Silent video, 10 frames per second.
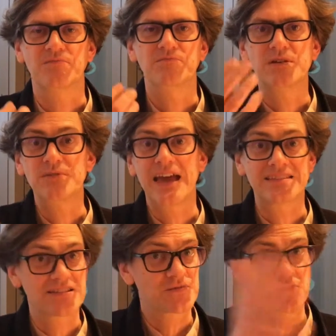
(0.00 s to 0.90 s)

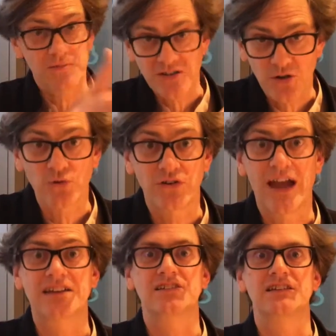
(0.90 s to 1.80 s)
BBSs, which are much older
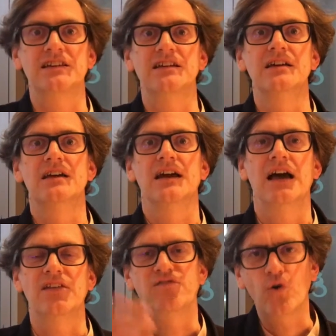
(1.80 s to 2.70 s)
actually,
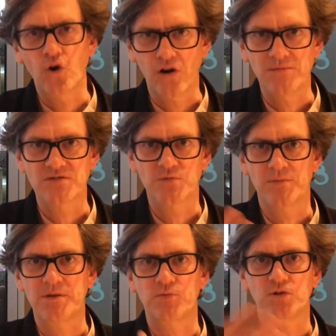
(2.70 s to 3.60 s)
and forums where
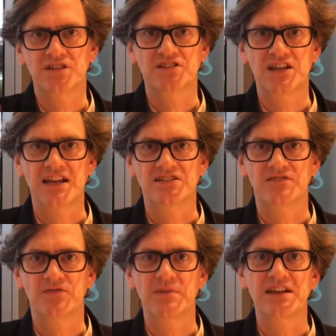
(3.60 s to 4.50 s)
people would exchange
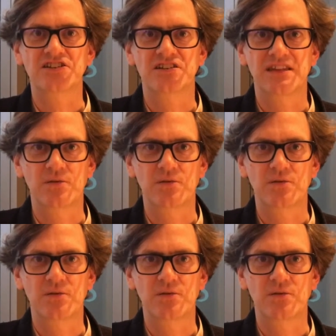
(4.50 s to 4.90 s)
information.